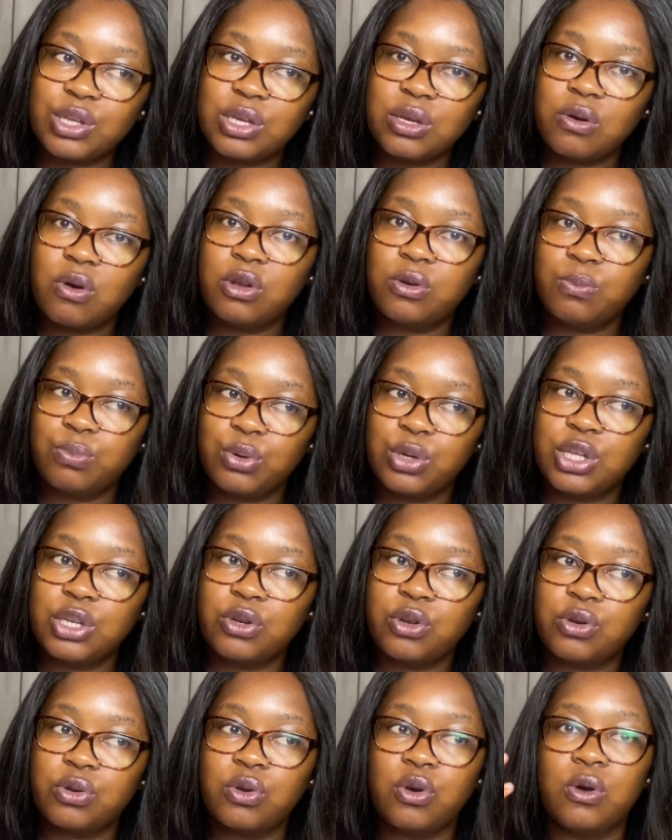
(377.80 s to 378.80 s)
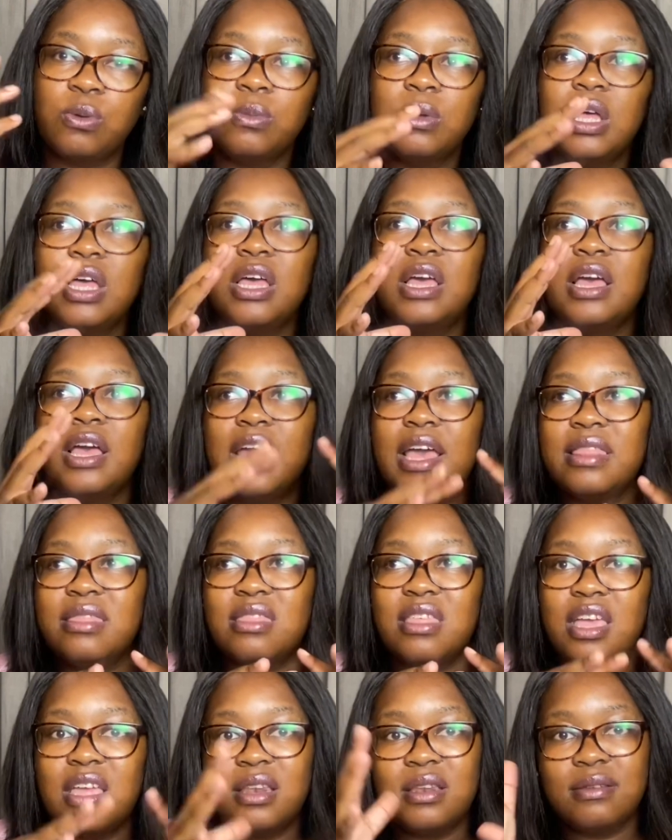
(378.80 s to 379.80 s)
on booking.com, and
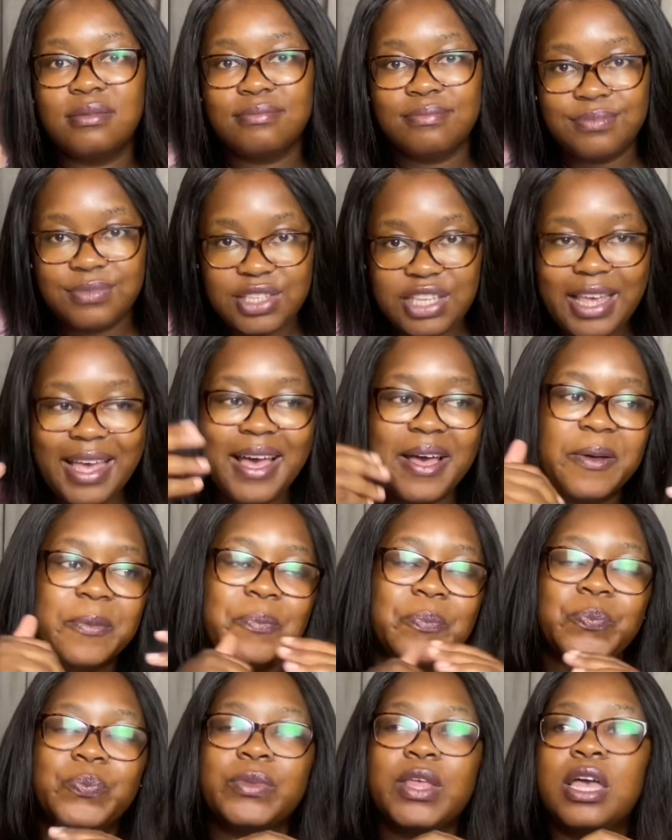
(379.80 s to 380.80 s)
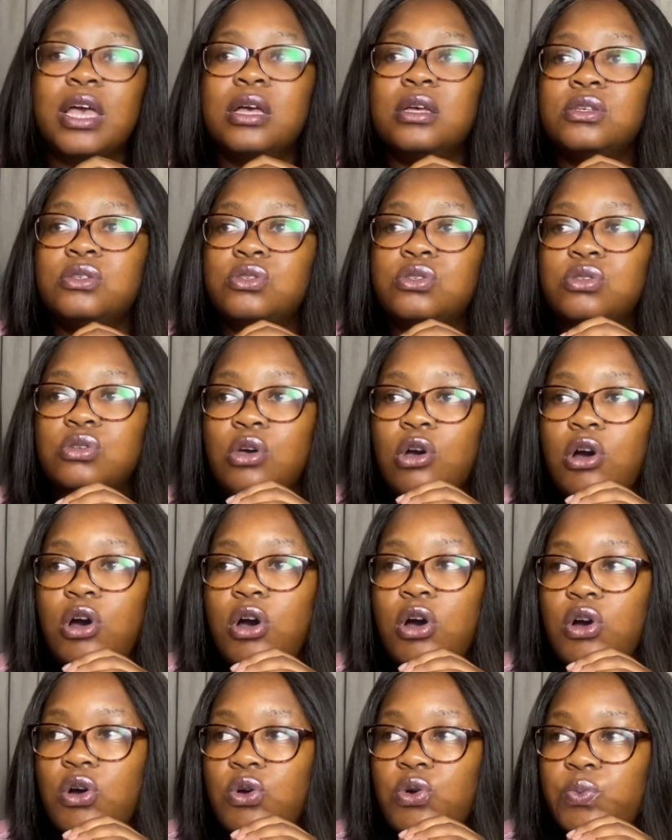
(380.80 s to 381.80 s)
then yeah.
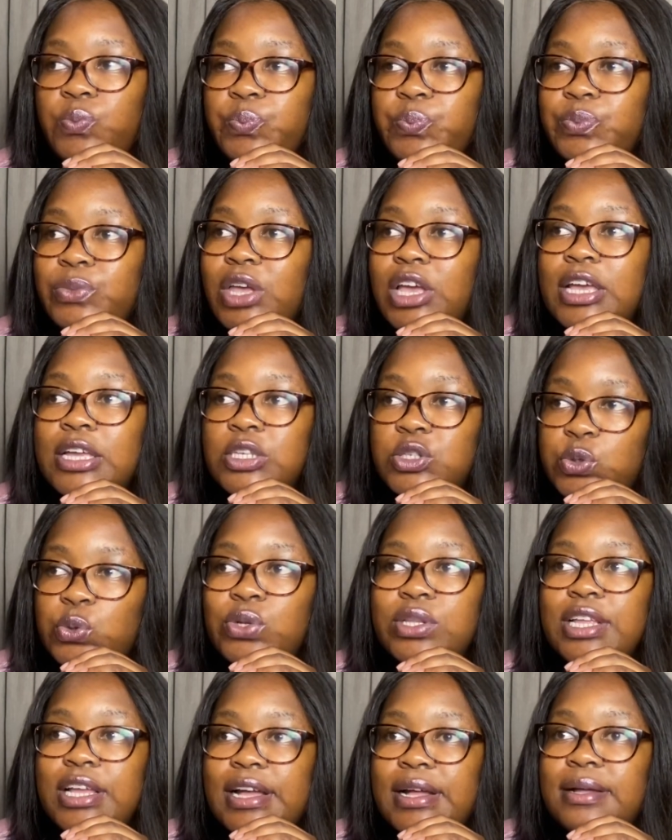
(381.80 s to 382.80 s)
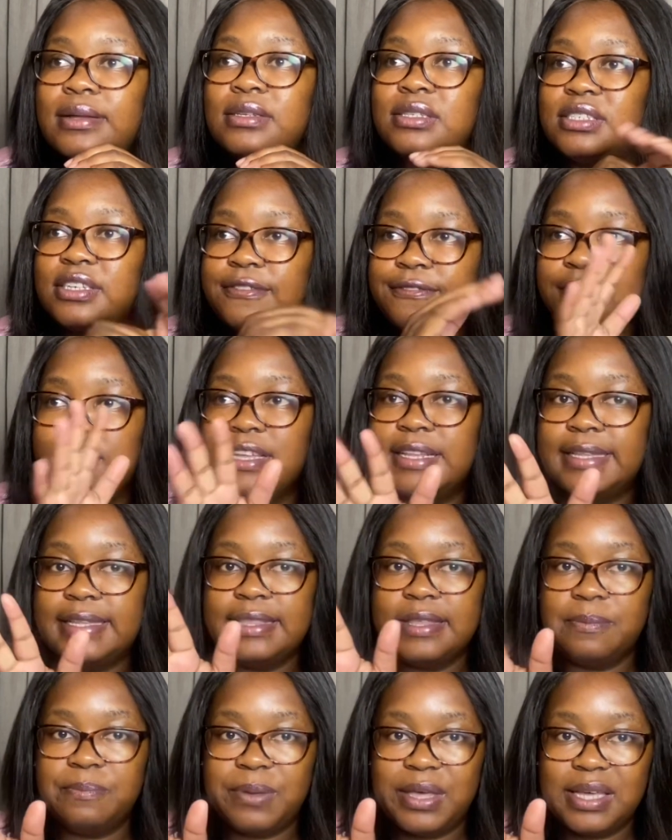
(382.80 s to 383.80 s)
So Intunja, definitely
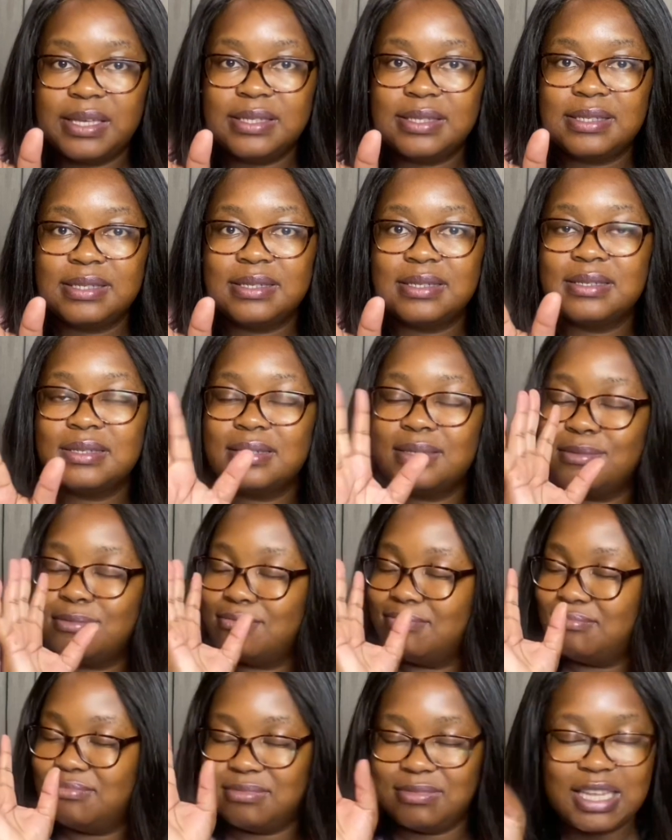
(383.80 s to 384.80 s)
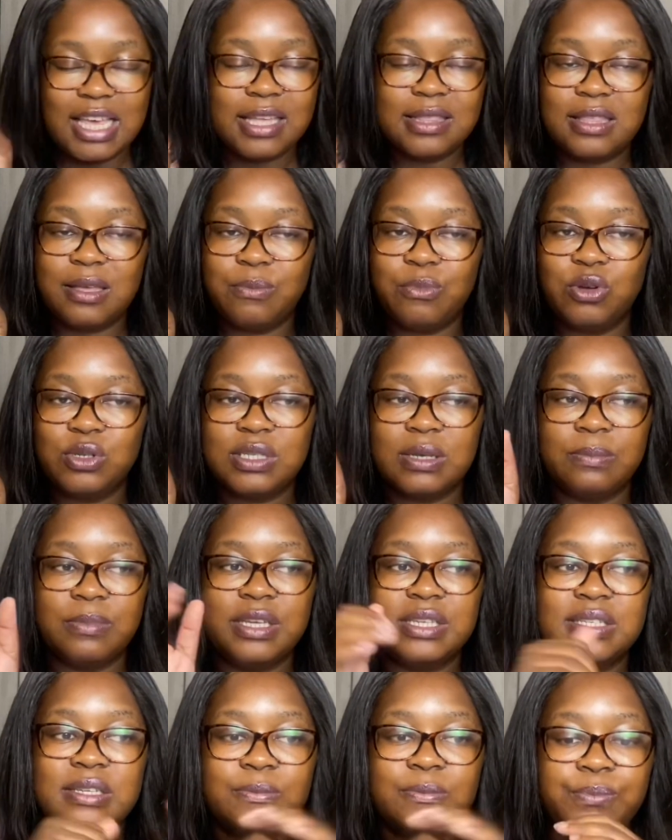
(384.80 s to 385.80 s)
the best. Take the most
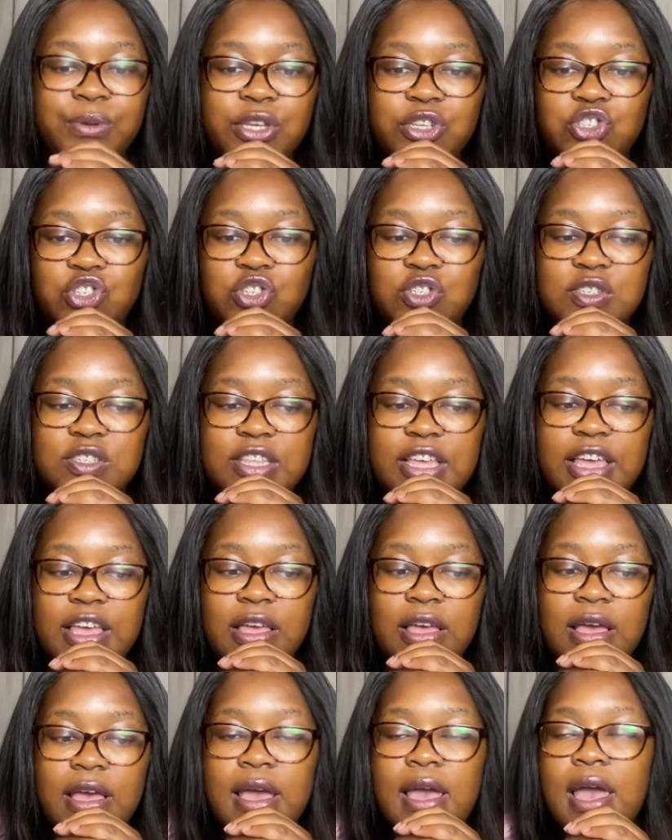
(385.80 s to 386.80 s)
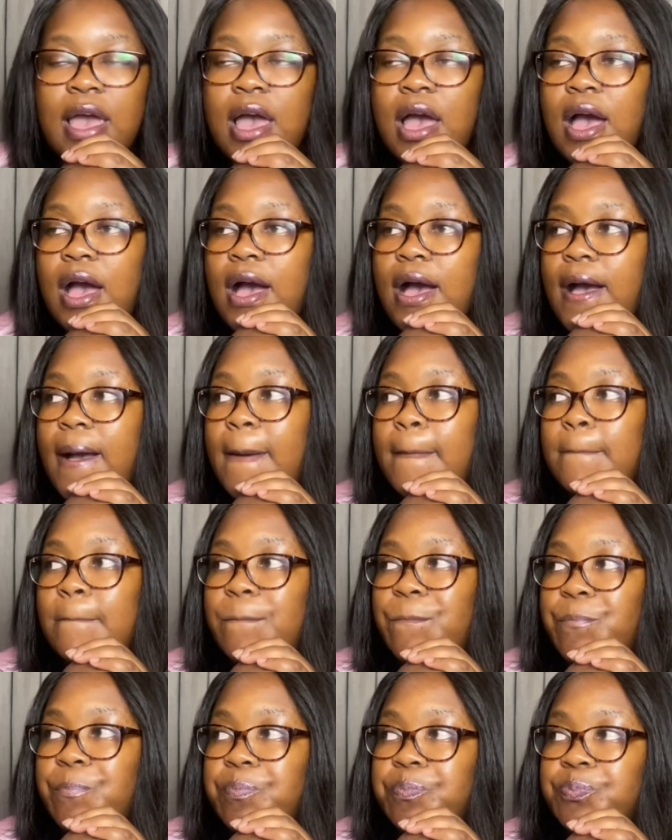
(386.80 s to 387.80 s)
amazing pictures there.
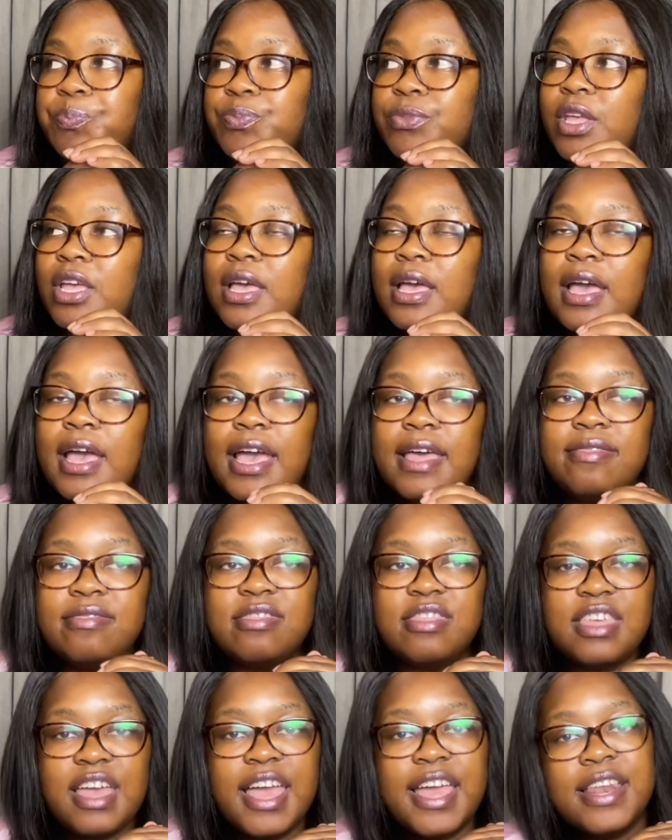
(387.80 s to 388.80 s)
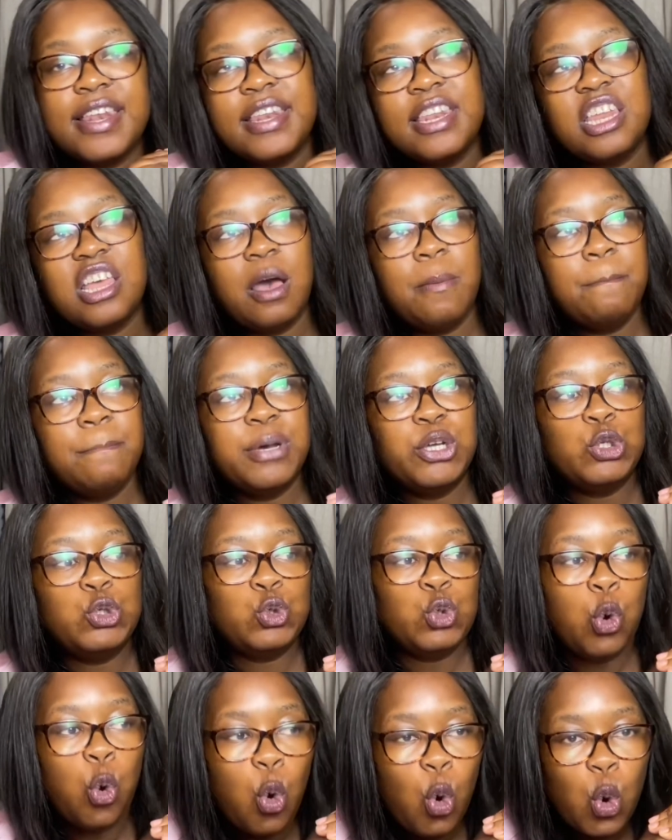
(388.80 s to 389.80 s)
And then number
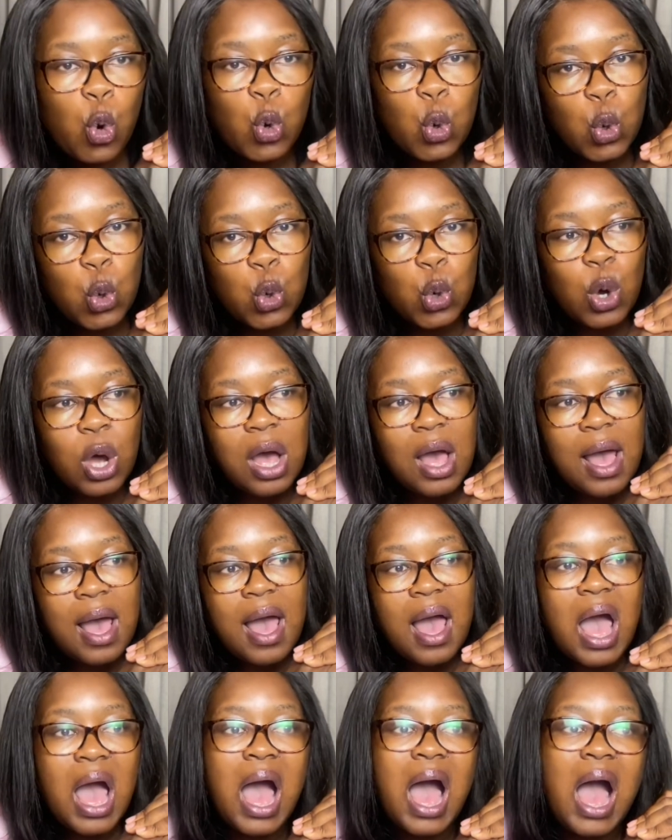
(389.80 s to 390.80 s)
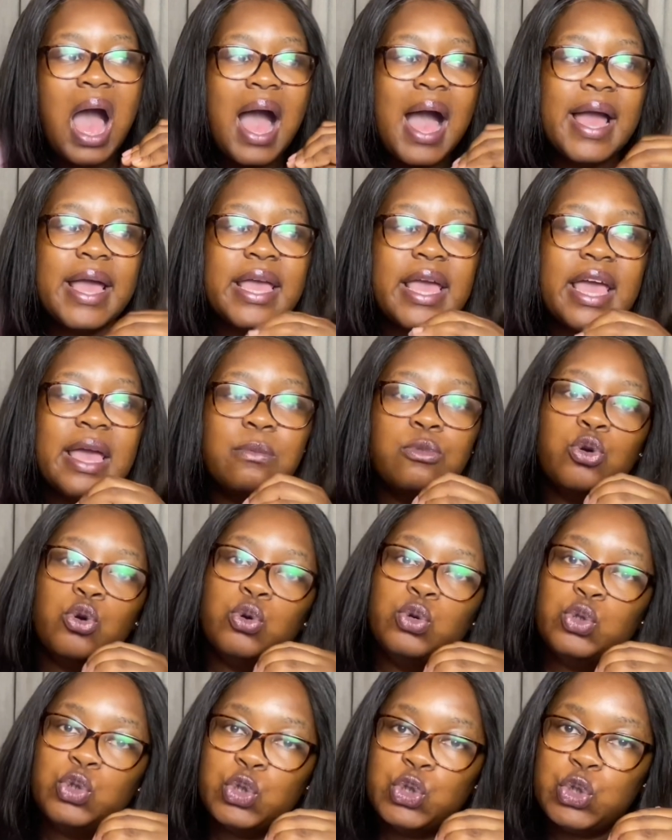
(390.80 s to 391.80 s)
2, I am
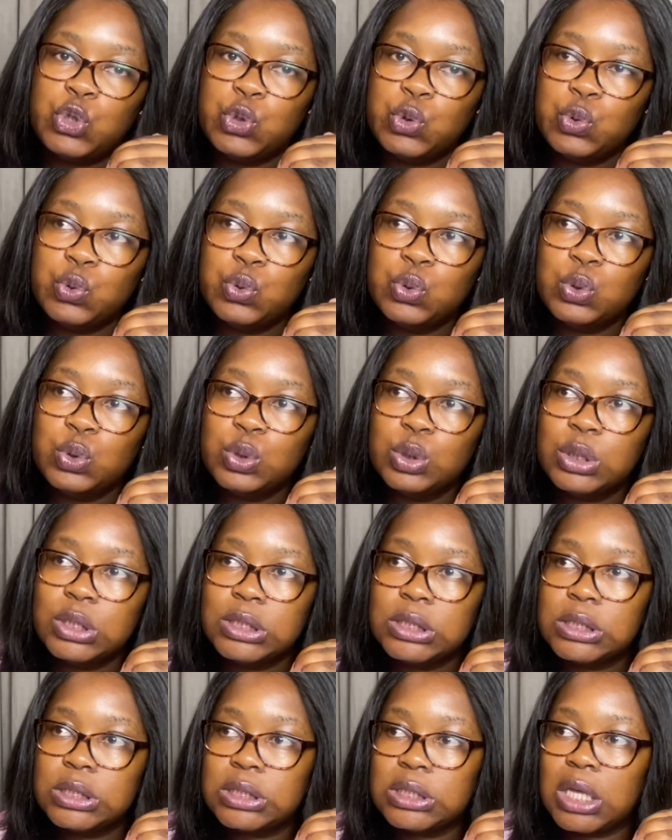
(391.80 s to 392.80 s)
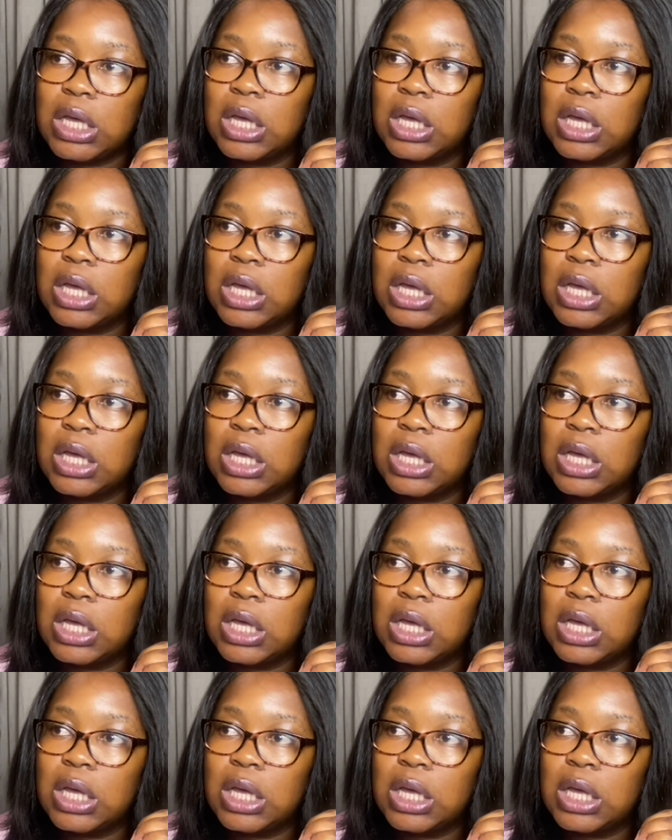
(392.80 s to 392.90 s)
going to choose